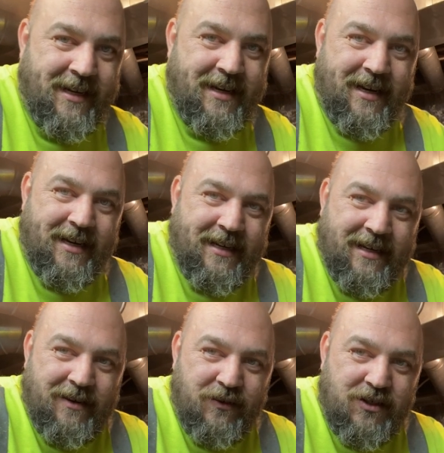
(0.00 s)
Uh,
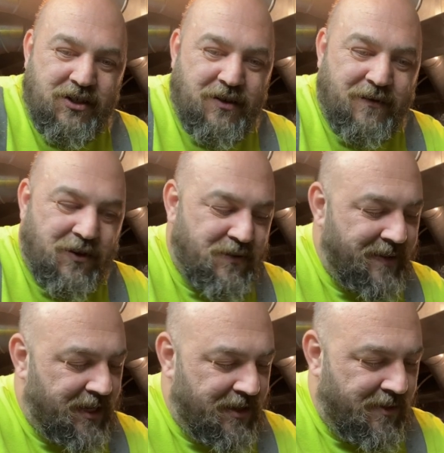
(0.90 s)
if this is your first
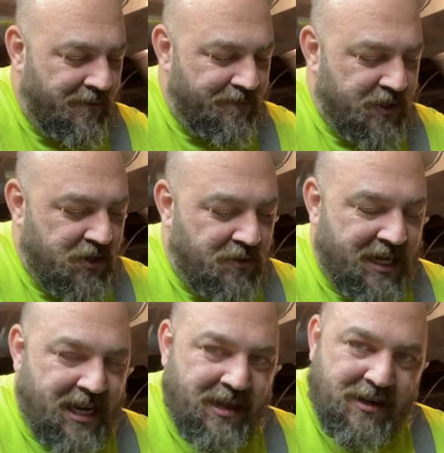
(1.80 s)
video, go
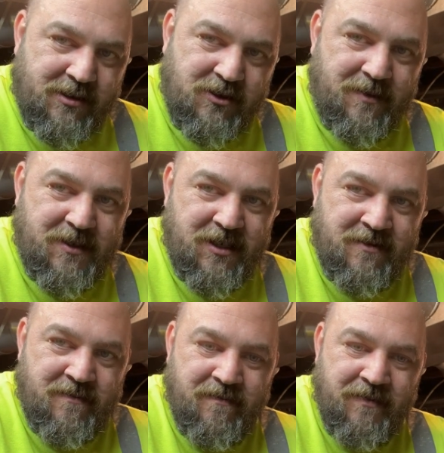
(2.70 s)
down to the
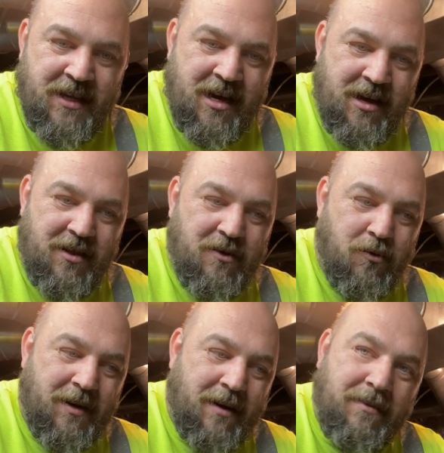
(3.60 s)
description. There will
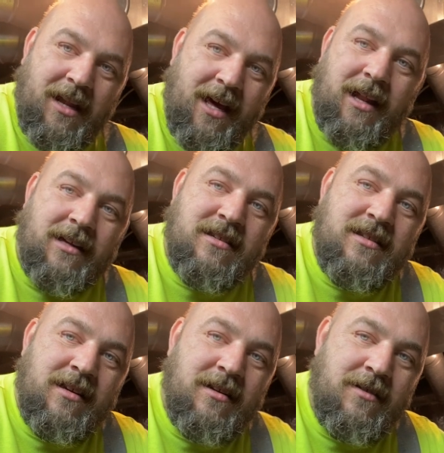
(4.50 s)
be a playlist.
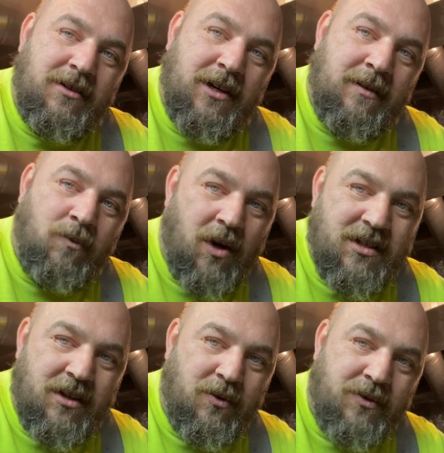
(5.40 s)
You can watch
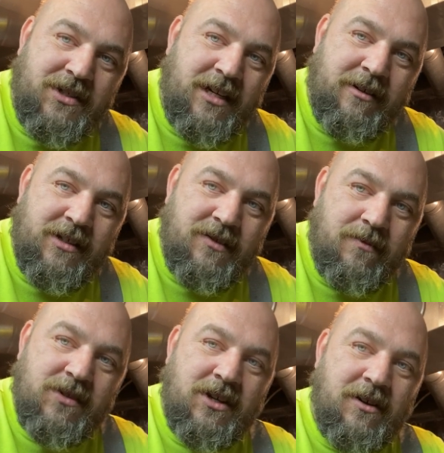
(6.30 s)
the whole series from
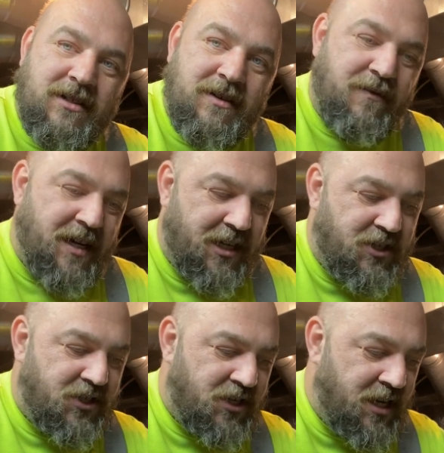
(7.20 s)
start to
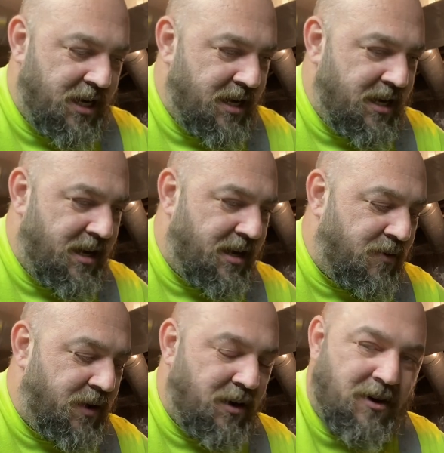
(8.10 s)
finish. Uh,
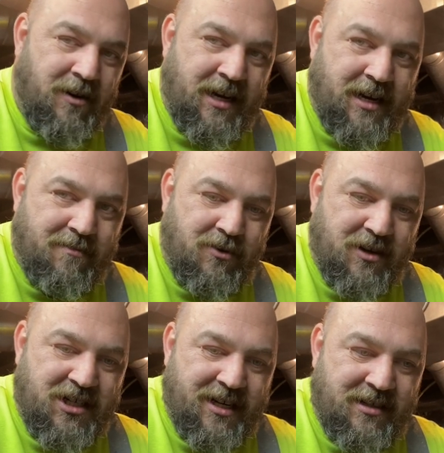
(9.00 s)
we are learning how to port a
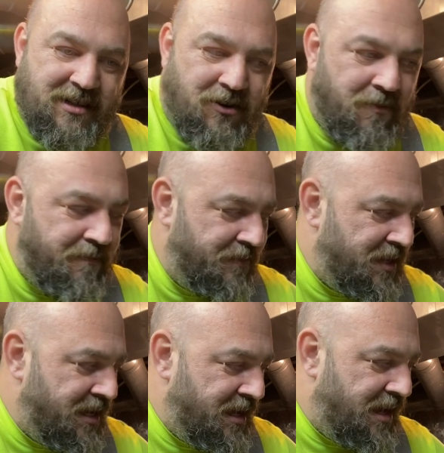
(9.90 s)
chainsaw,
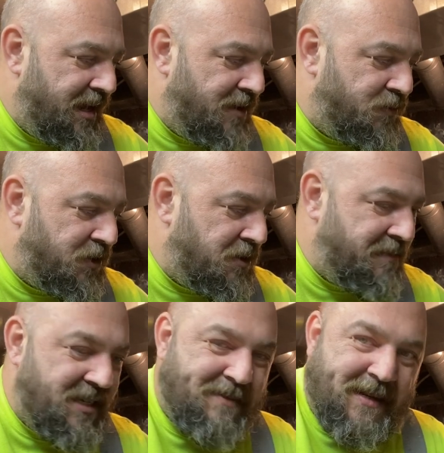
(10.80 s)
and we're going to
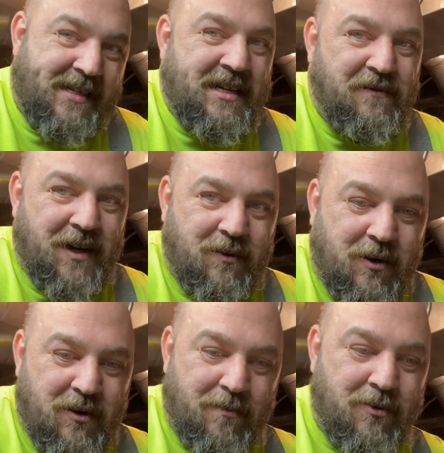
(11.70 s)
be specific. We're
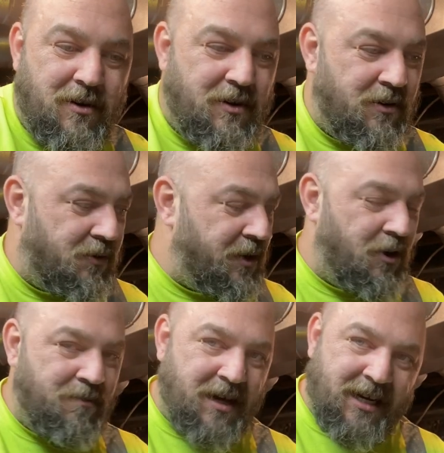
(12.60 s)
going to port our old
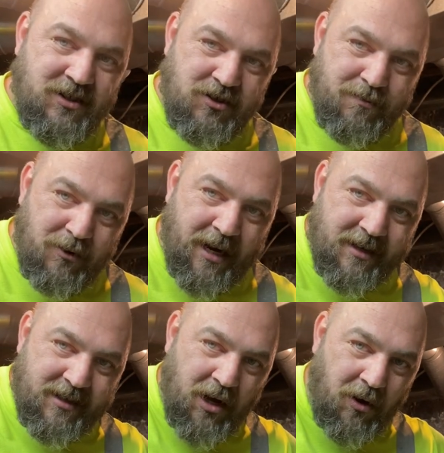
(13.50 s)
Homelite Super
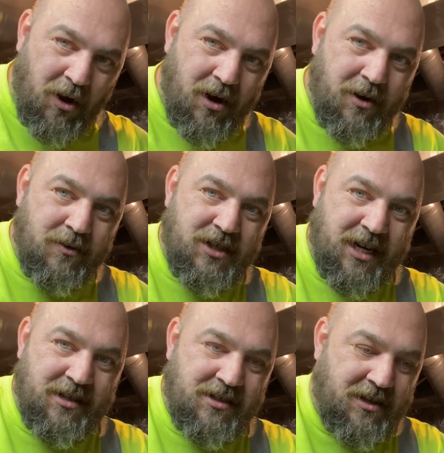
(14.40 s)
XL Auto
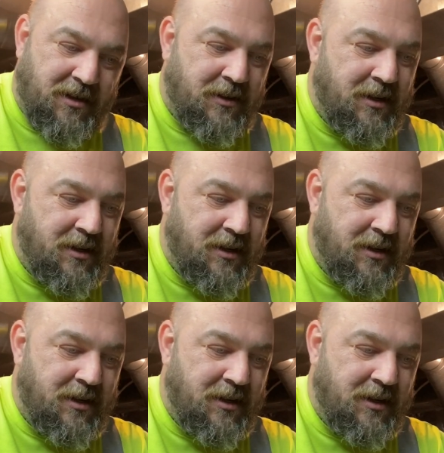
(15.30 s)
Chainsaw.